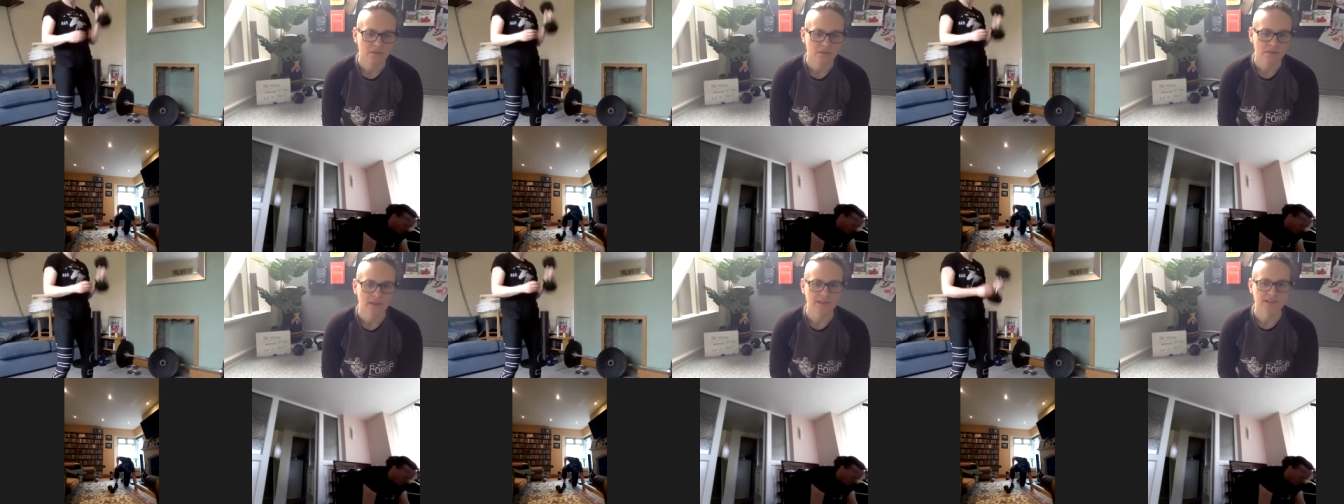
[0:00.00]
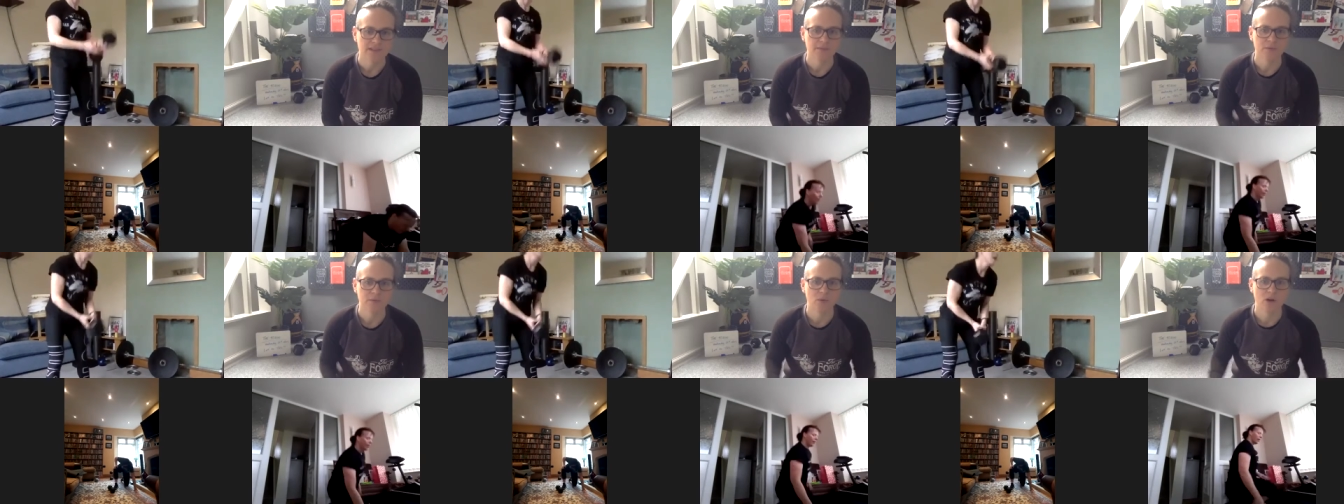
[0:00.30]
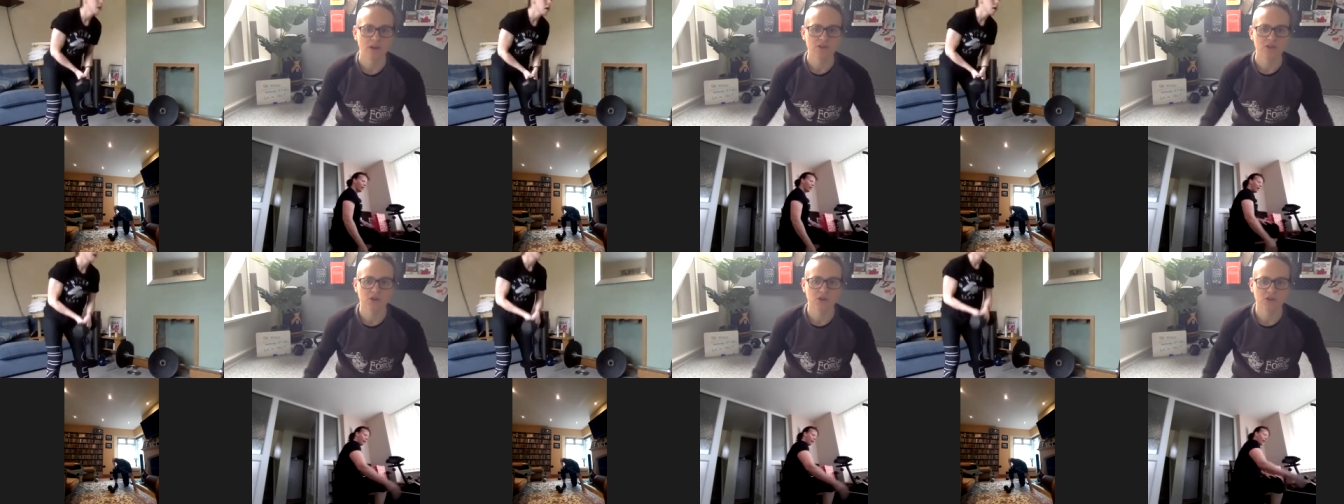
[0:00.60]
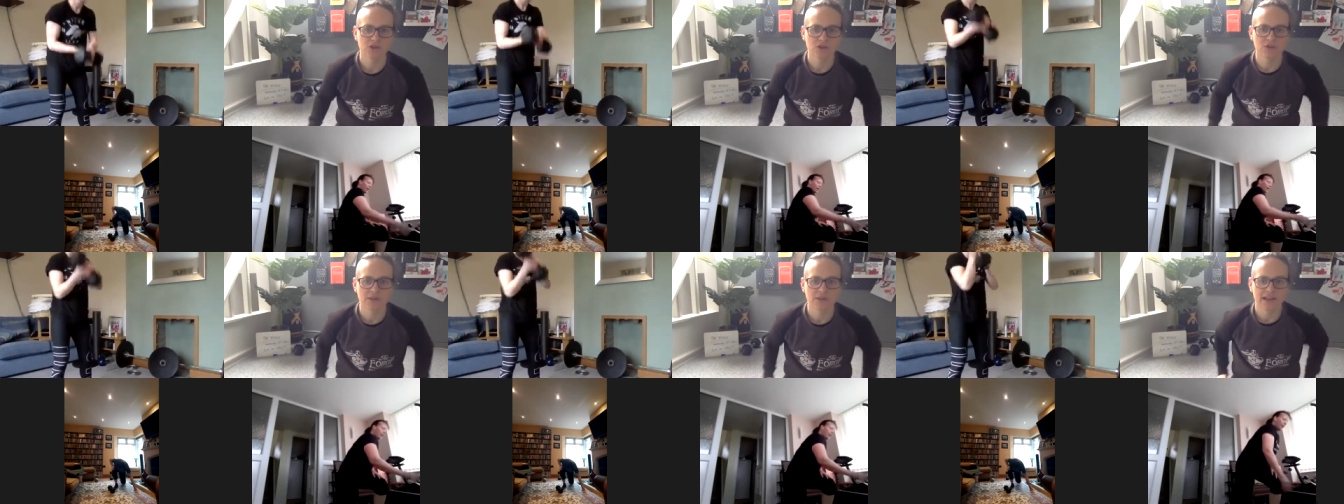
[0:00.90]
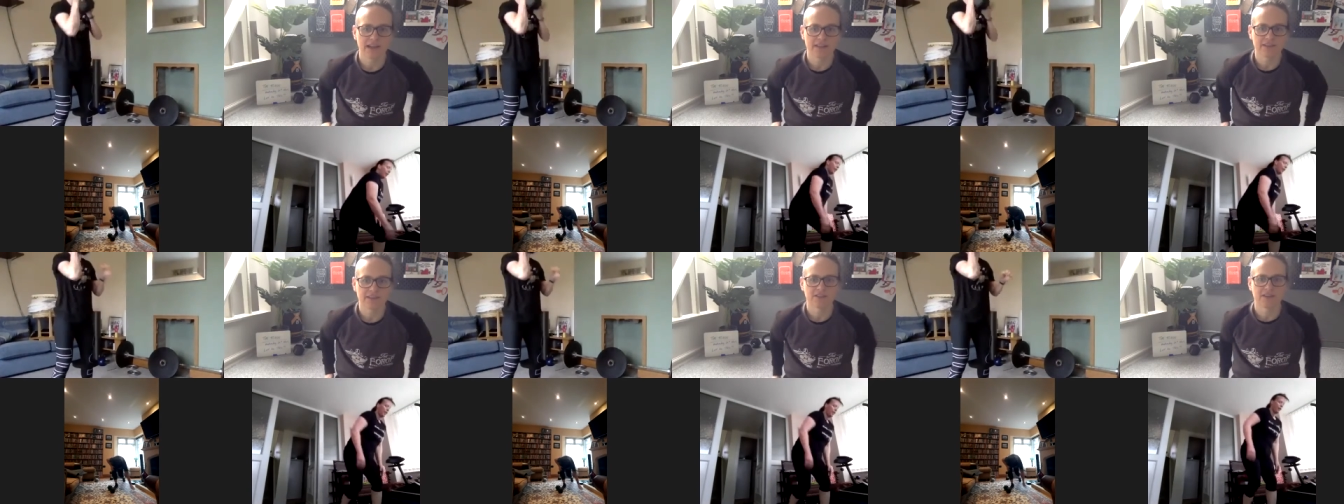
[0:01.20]
This would be one Jojo would
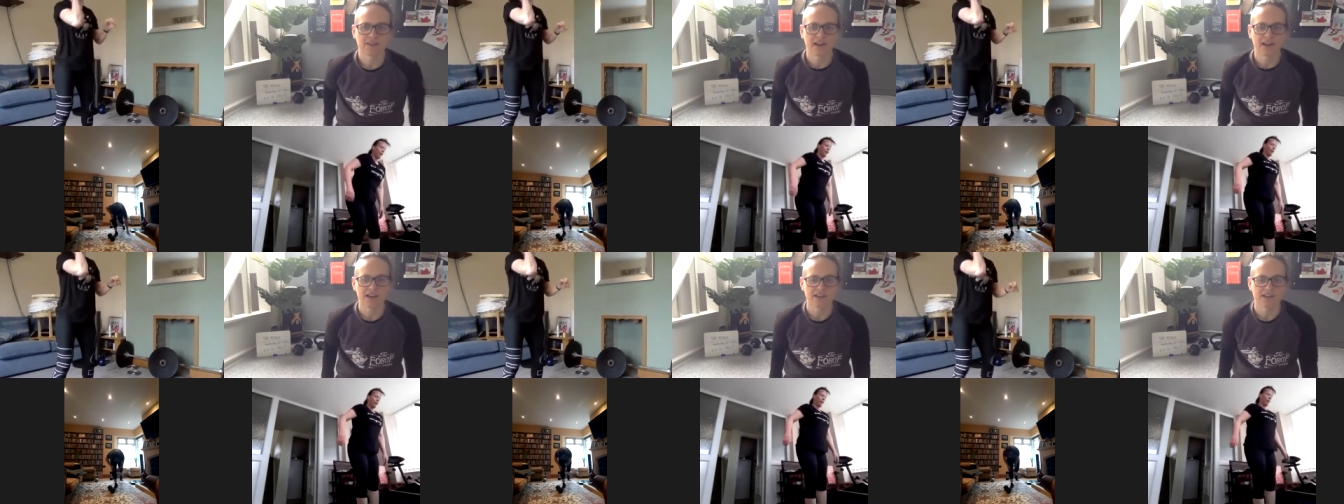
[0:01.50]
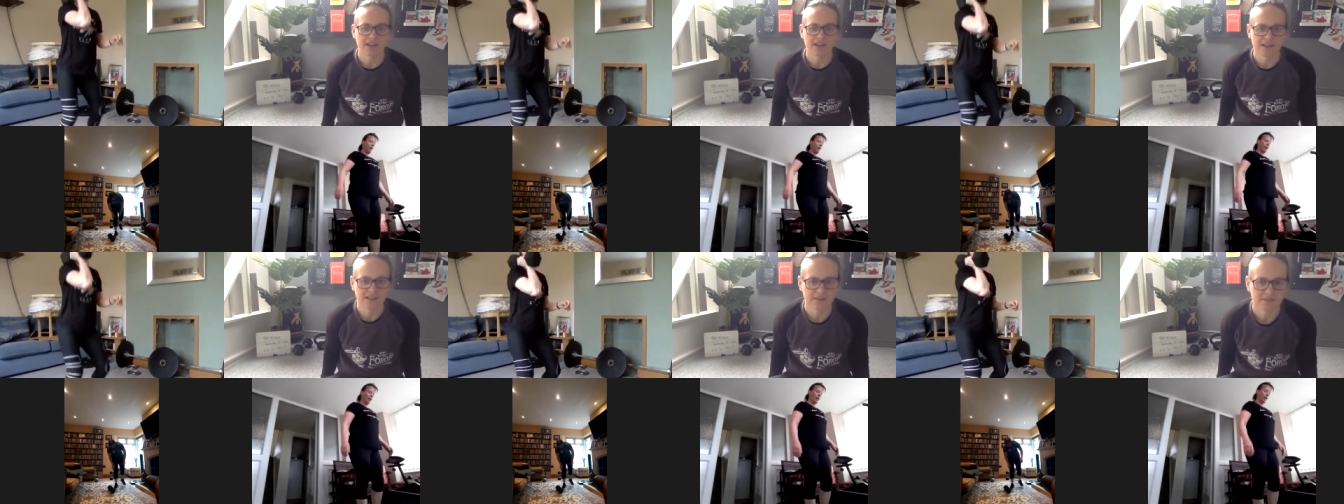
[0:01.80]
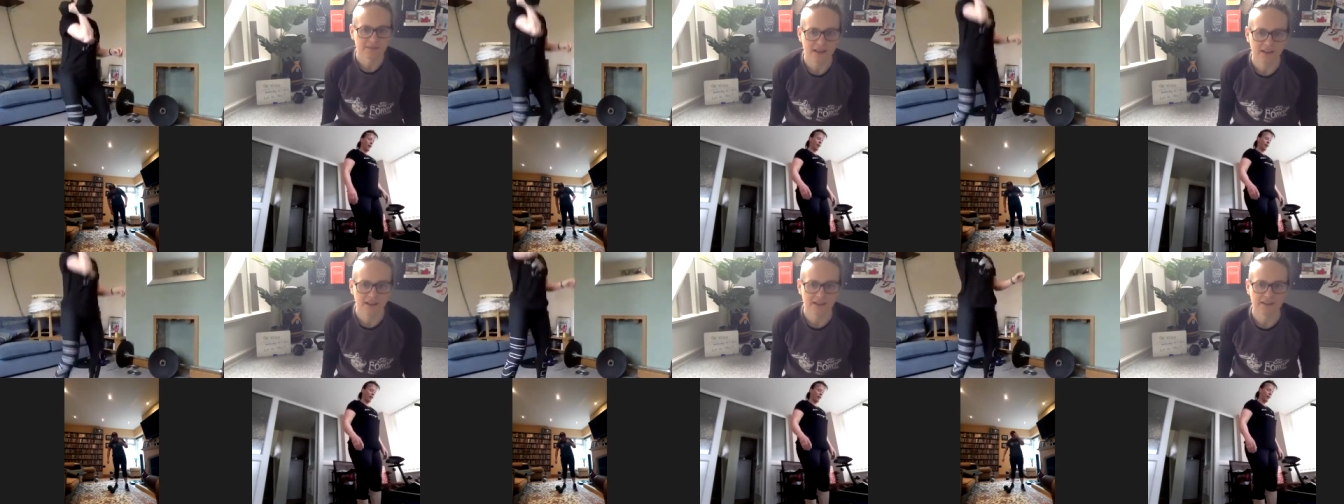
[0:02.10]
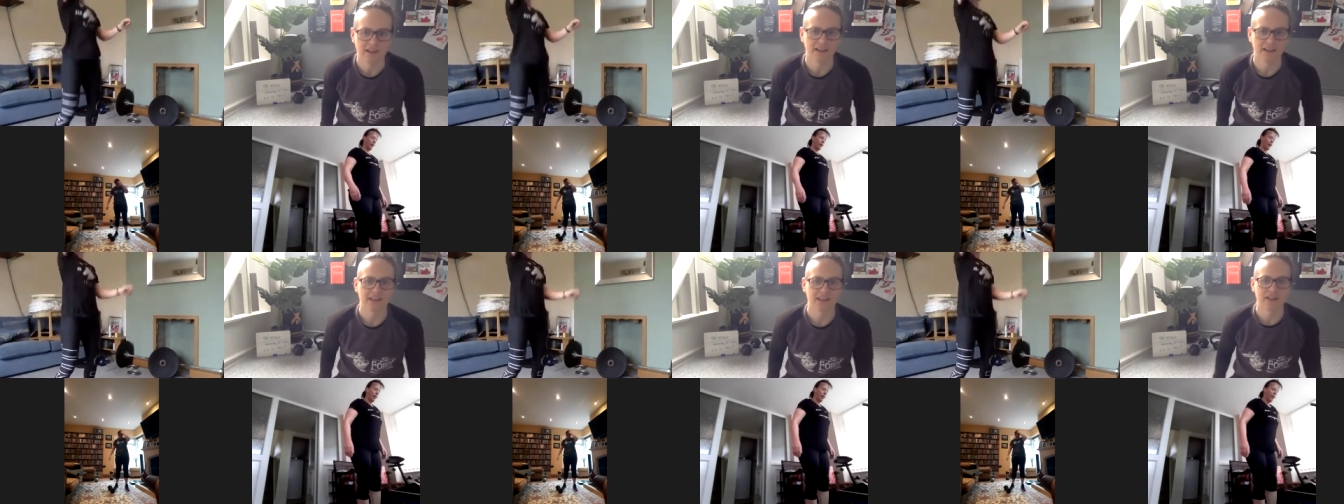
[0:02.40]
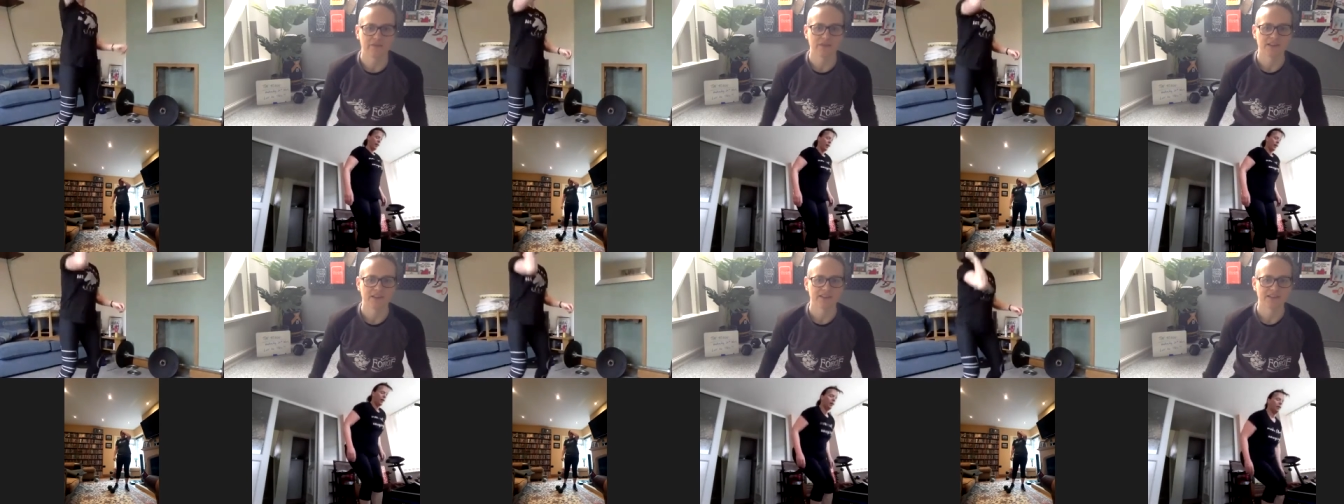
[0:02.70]
like to do, actually. I'll
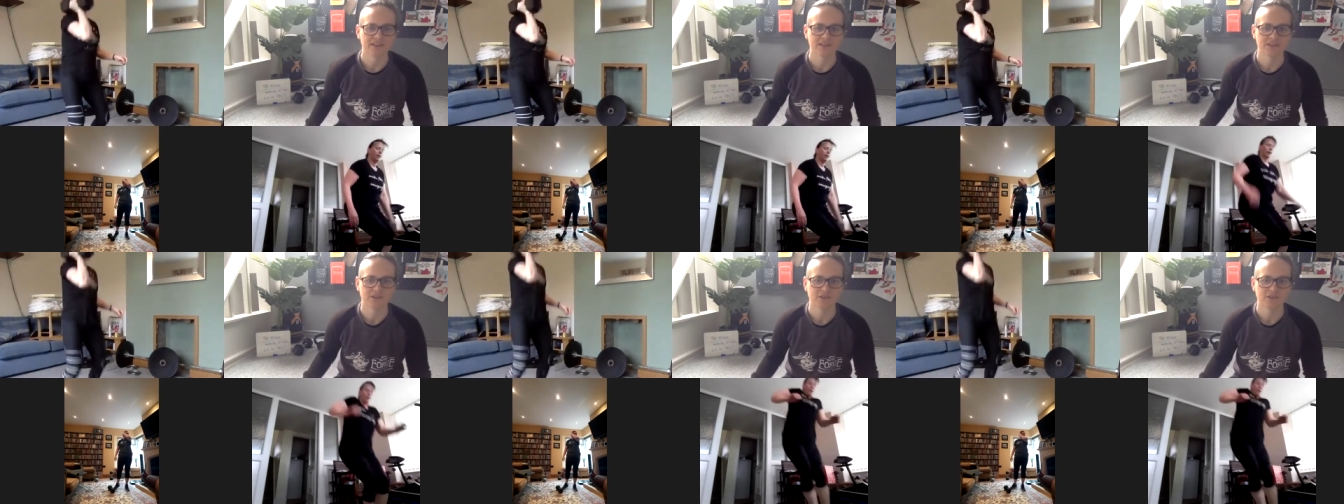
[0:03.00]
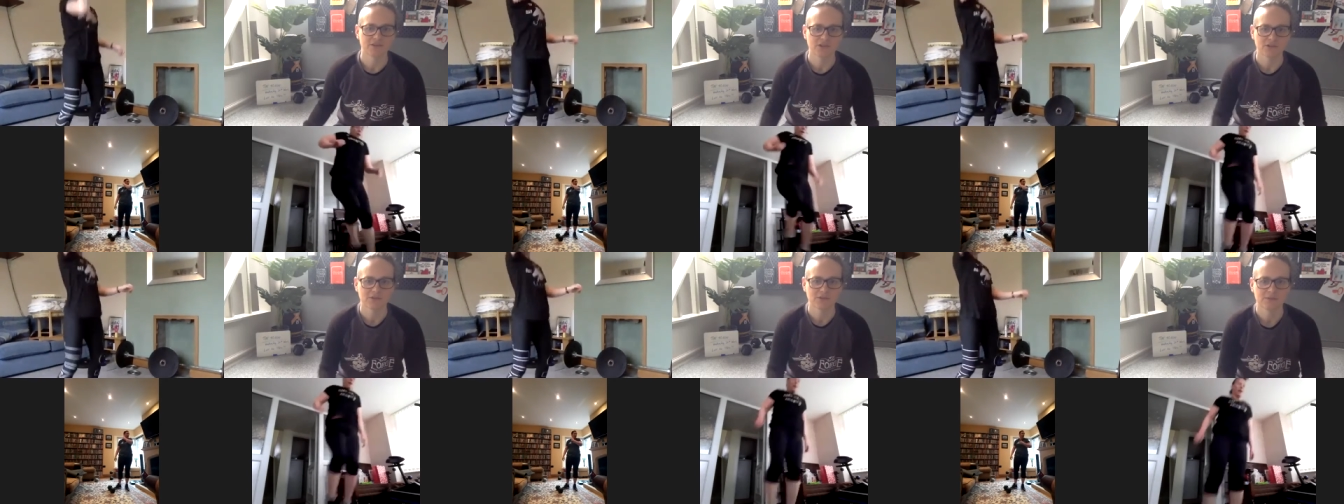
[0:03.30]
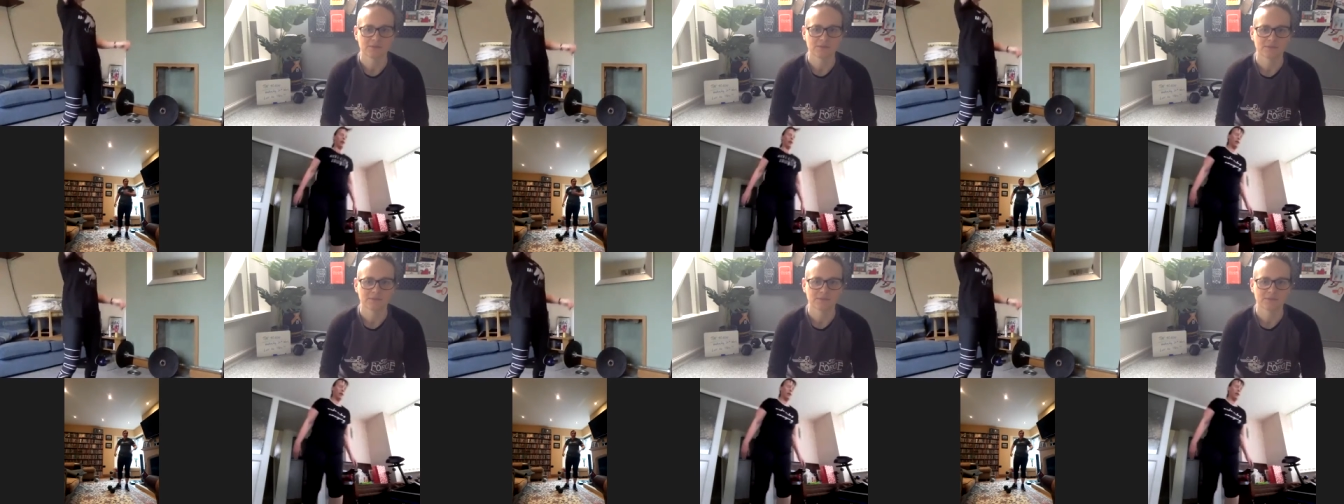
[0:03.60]
give this to Jojo.